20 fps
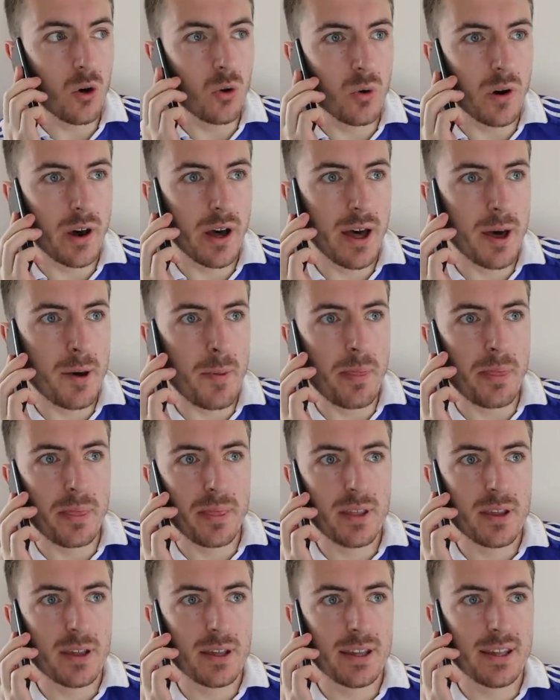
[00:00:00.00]
Oh,
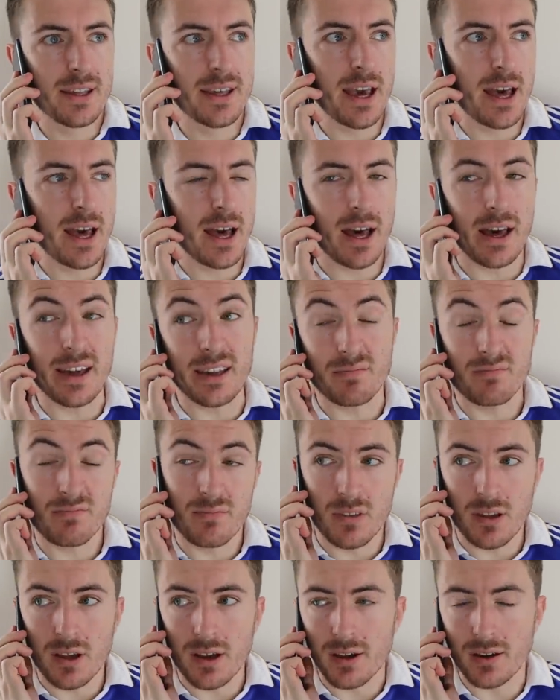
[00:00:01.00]
um, yeah, I,
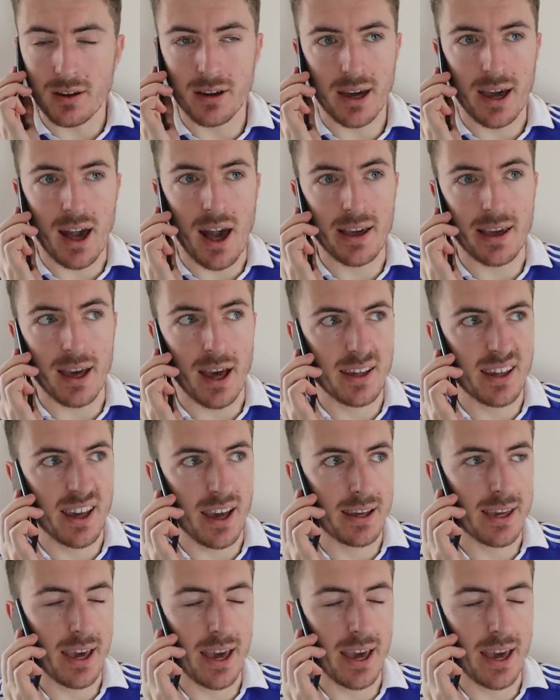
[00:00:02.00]
I, I,